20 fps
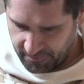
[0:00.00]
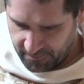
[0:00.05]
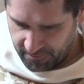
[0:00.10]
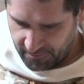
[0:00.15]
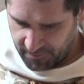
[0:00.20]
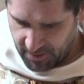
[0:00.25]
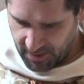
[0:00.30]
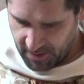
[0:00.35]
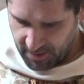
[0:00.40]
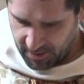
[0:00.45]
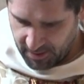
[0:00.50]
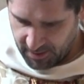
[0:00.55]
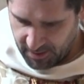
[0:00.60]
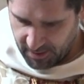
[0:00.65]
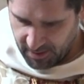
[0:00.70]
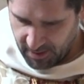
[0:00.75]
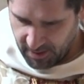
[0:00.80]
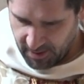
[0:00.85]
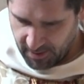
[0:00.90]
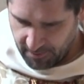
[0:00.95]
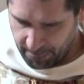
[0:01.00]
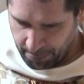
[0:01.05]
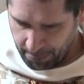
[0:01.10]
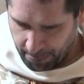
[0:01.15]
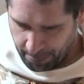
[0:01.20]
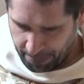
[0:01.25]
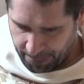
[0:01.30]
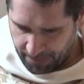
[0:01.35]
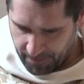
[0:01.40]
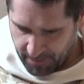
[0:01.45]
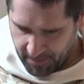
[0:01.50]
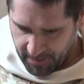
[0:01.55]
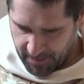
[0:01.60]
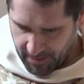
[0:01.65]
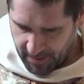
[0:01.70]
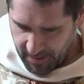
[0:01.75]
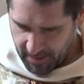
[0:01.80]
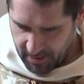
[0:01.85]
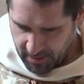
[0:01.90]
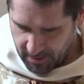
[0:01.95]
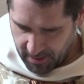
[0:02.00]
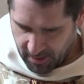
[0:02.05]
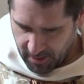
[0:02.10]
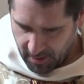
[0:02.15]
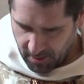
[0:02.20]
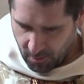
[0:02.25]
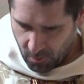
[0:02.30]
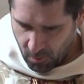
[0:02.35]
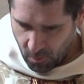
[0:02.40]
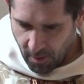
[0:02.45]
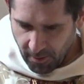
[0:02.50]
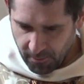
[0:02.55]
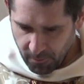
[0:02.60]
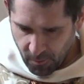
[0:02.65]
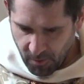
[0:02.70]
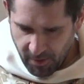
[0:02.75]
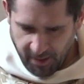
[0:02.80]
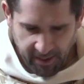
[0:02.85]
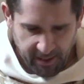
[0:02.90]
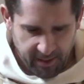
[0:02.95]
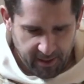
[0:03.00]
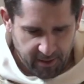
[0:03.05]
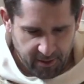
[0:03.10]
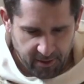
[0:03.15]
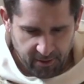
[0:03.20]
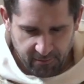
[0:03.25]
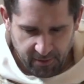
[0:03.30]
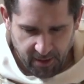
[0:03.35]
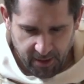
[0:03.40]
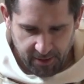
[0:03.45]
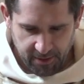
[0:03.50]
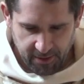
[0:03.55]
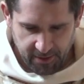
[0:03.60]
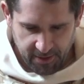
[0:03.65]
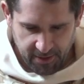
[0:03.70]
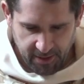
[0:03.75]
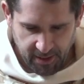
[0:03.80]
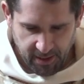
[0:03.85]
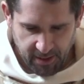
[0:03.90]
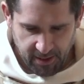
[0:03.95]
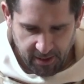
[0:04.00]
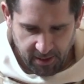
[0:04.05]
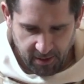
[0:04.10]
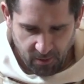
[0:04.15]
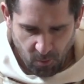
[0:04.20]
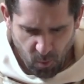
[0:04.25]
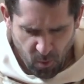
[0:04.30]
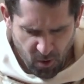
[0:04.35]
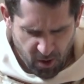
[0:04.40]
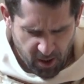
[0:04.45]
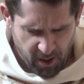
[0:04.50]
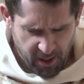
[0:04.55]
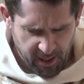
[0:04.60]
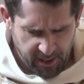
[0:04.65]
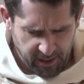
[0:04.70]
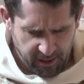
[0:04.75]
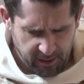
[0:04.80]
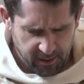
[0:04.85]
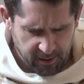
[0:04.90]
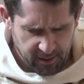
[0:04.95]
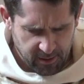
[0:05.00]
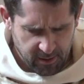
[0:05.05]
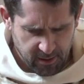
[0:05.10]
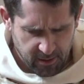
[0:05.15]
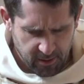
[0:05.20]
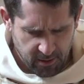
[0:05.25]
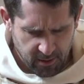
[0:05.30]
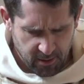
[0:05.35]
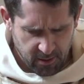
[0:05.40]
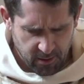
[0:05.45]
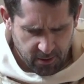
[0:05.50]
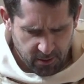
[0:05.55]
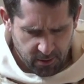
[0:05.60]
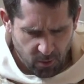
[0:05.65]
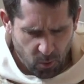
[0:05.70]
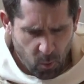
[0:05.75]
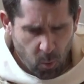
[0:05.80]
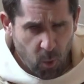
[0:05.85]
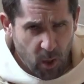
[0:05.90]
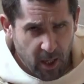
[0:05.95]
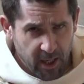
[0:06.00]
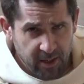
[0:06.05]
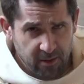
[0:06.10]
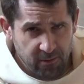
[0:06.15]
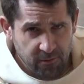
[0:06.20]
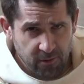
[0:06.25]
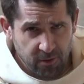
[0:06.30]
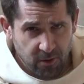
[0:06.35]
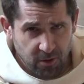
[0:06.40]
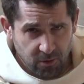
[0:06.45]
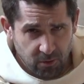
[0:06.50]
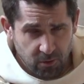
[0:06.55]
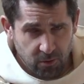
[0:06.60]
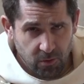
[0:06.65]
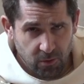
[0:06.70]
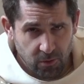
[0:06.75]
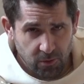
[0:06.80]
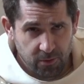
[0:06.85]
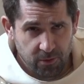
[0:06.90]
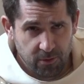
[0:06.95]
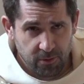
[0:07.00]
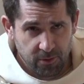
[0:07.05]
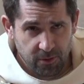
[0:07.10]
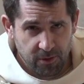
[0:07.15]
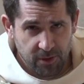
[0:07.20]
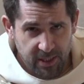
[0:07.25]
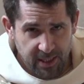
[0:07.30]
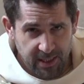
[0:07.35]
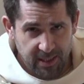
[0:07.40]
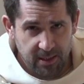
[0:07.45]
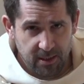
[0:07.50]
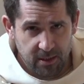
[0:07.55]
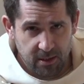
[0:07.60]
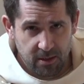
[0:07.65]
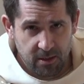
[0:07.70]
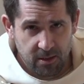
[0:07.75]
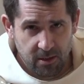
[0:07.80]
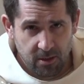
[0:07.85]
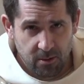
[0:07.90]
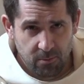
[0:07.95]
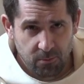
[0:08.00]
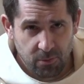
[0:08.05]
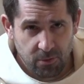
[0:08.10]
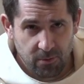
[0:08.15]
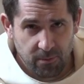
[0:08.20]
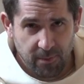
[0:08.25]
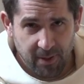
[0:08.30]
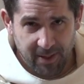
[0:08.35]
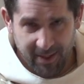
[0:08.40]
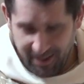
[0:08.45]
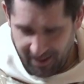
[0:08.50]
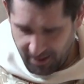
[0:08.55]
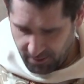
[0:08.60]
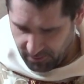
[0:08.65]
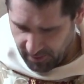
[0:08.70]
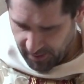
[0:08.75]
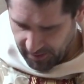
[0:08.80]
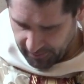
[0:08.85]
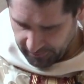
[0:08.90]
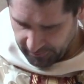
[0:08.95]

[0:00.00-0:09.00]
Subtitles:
This is one way of understanding why the way of the Lord needs preparing.